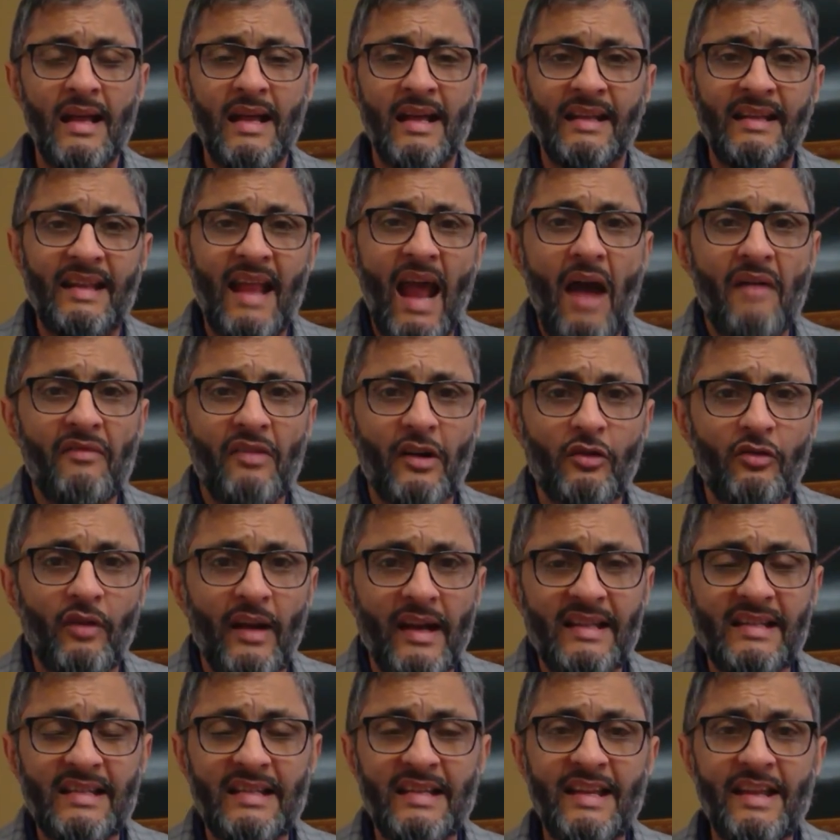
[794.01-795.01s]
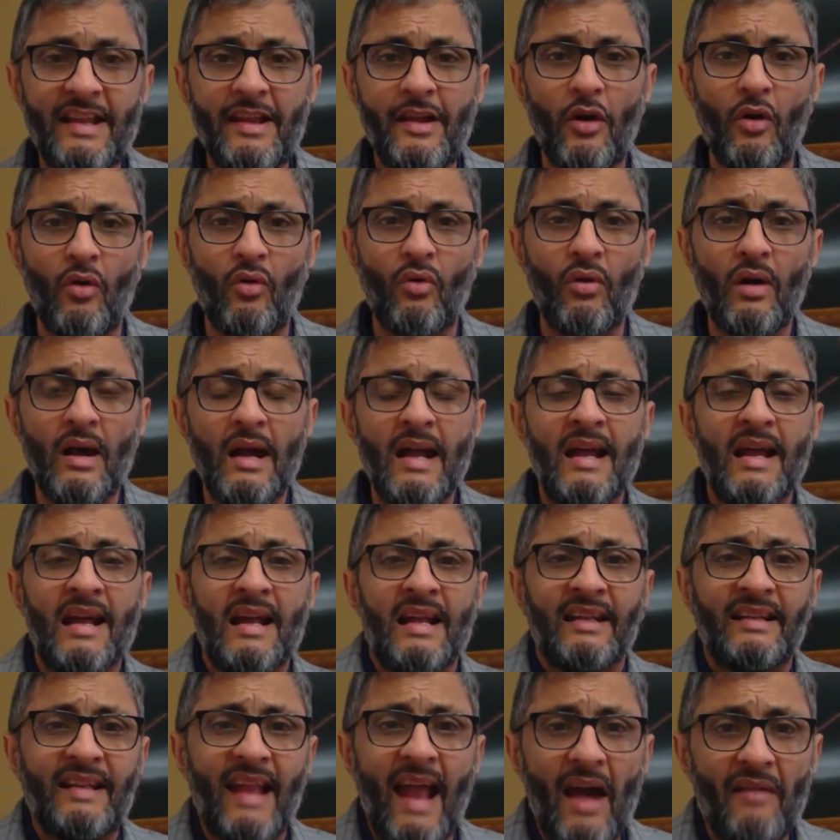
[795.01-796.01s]
They have a great CEO.
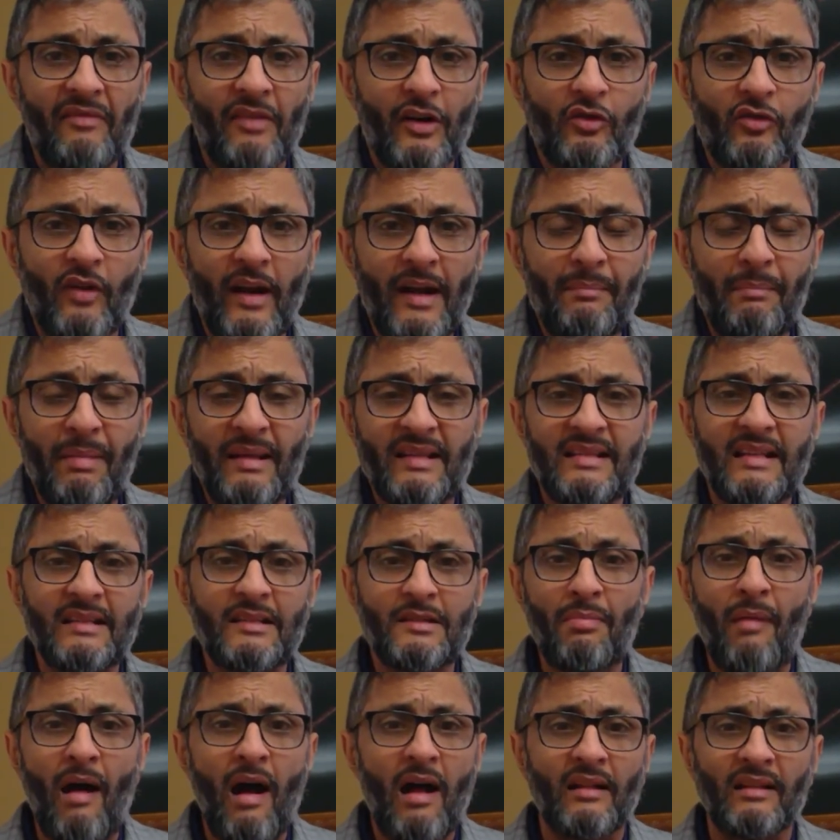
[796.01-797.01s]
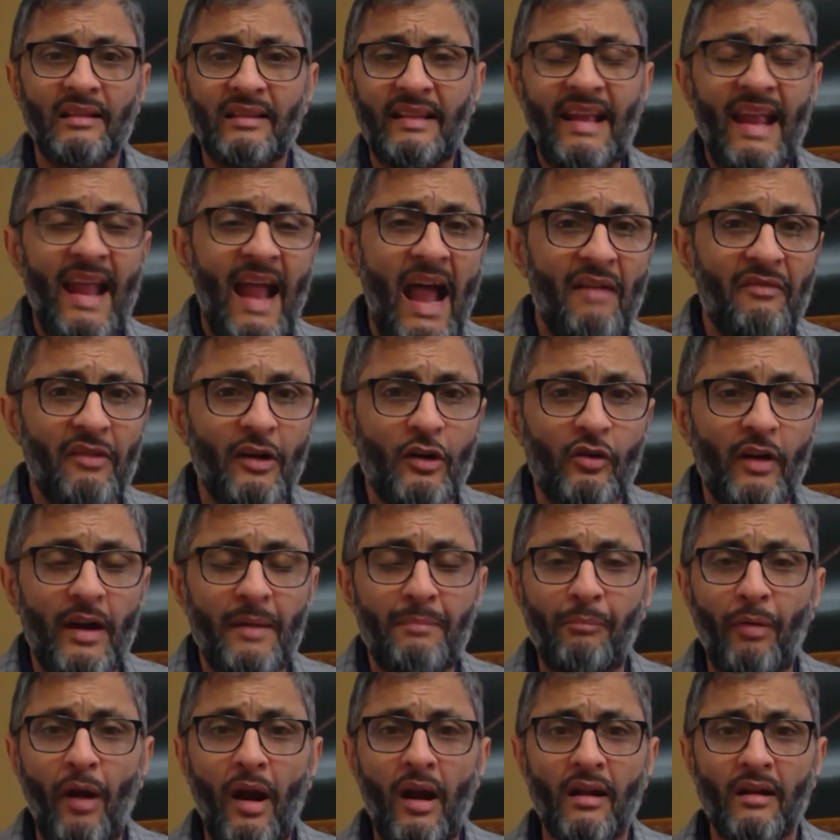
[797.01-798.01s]
They have a great business model. They have a great
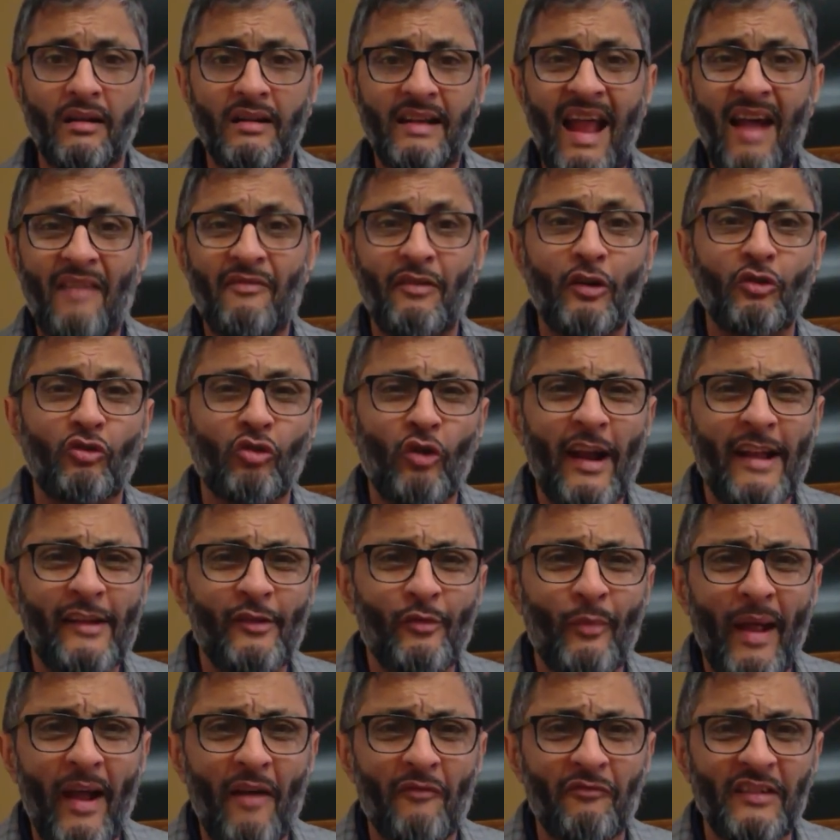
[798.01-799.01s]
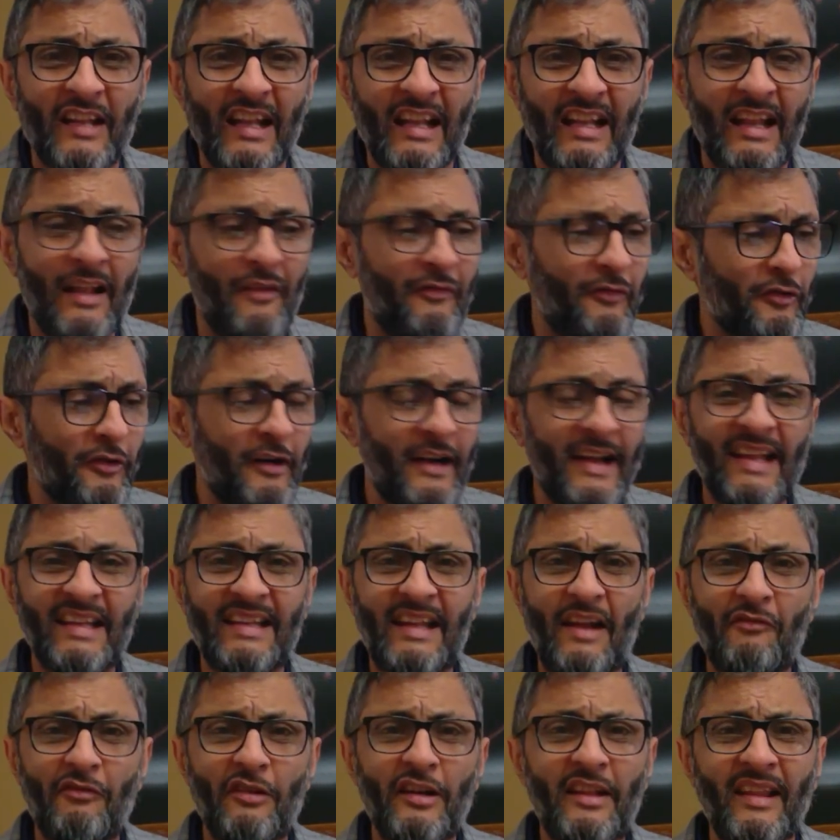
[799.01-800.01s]
product. They have a great way of delivering it.
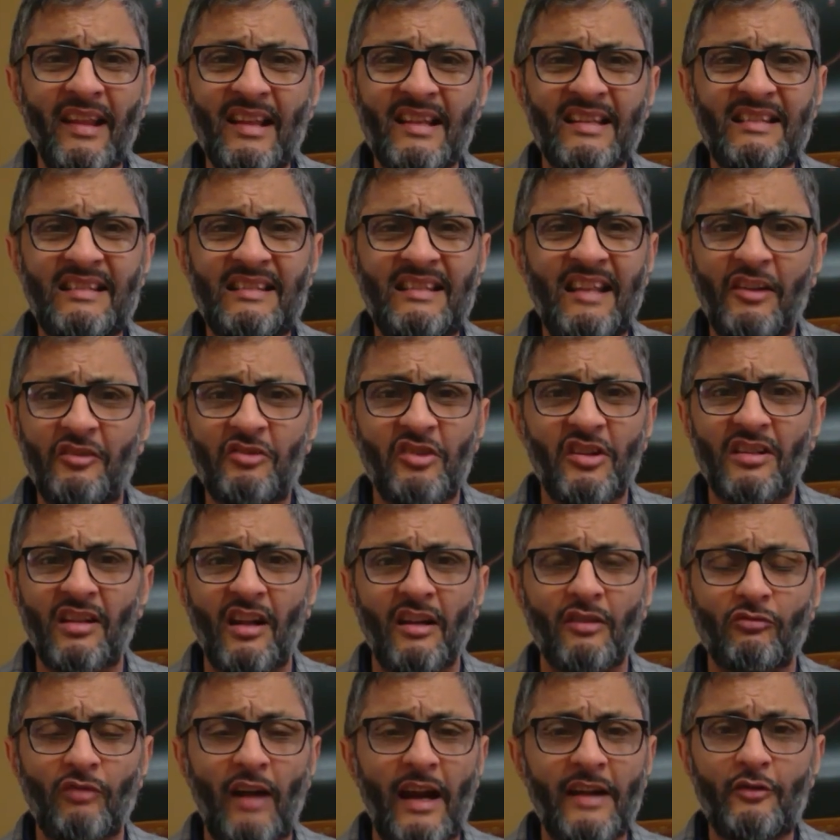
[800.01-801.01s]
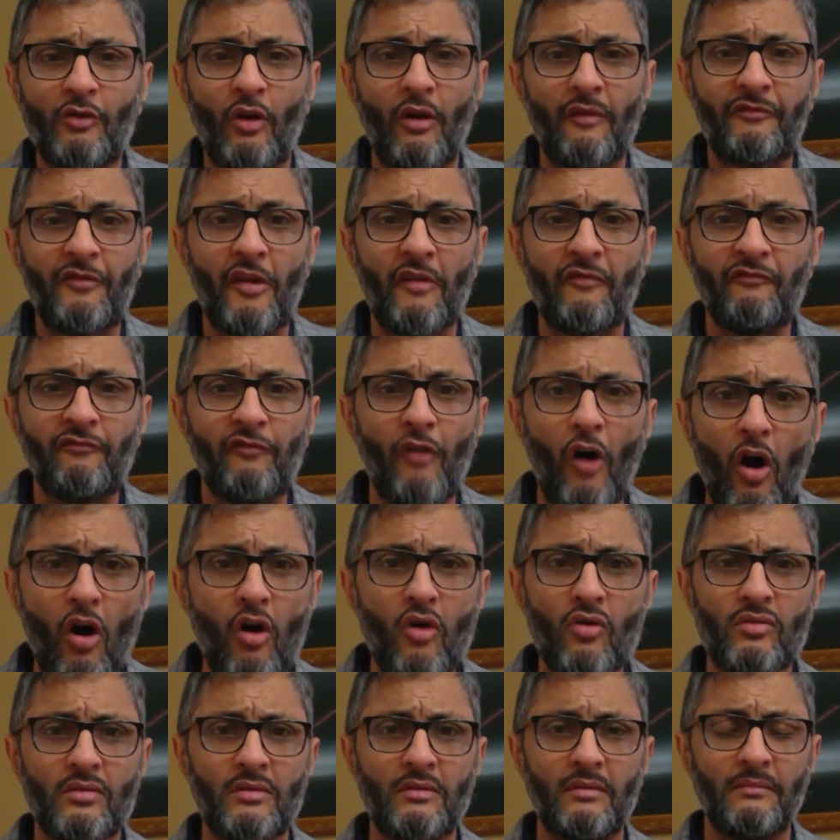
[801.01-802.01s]
Everything is digital right off your
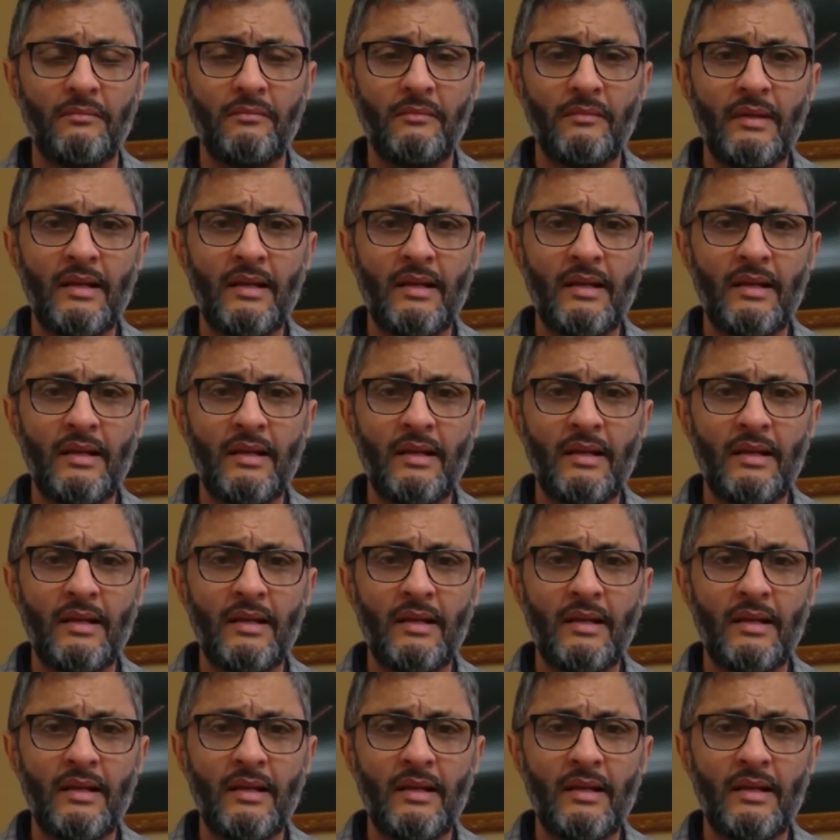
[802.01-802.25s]
phone.